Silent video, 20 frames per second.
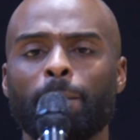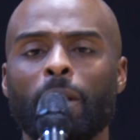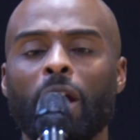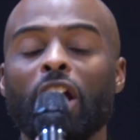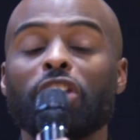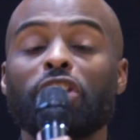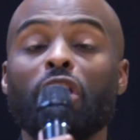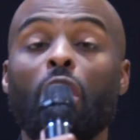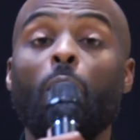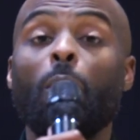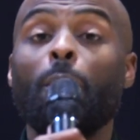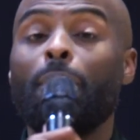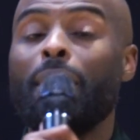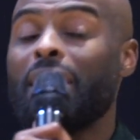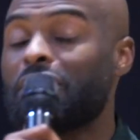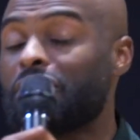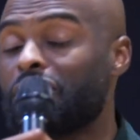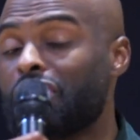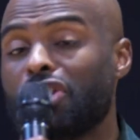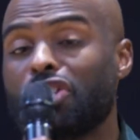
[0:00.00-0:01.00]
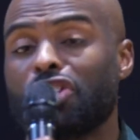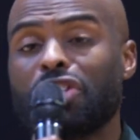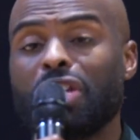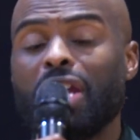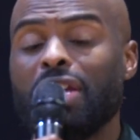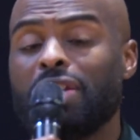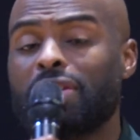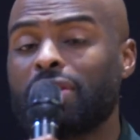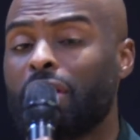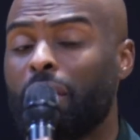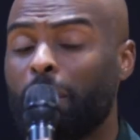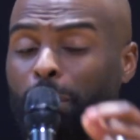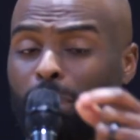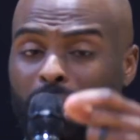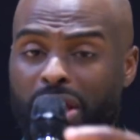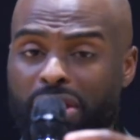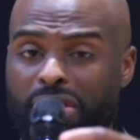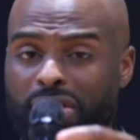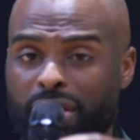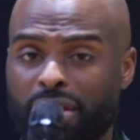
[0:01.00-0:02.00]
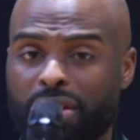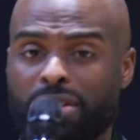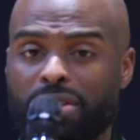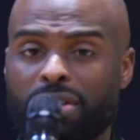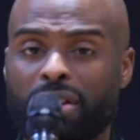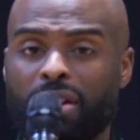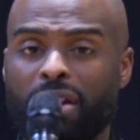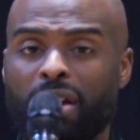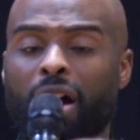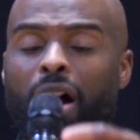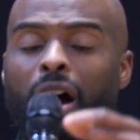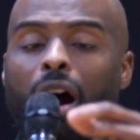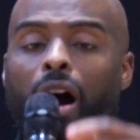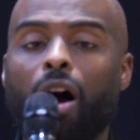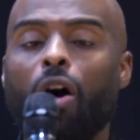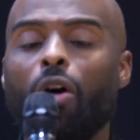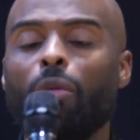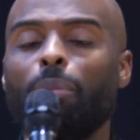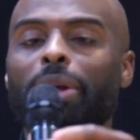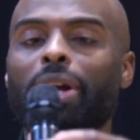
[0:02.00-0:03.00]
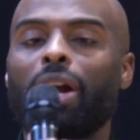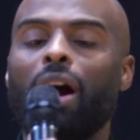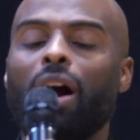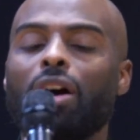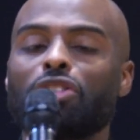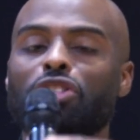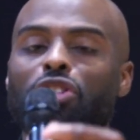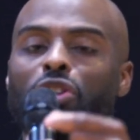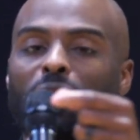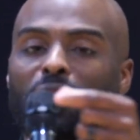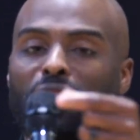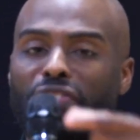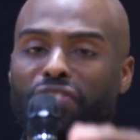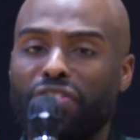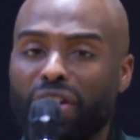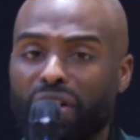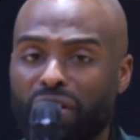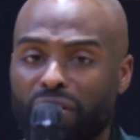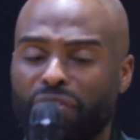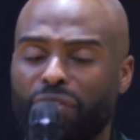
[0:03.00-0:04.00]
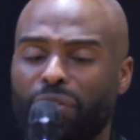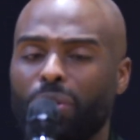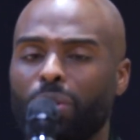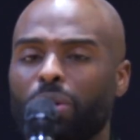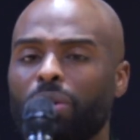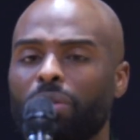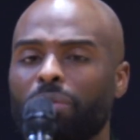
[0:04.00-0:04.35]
Don't miss this season of blessings, all because you're fearful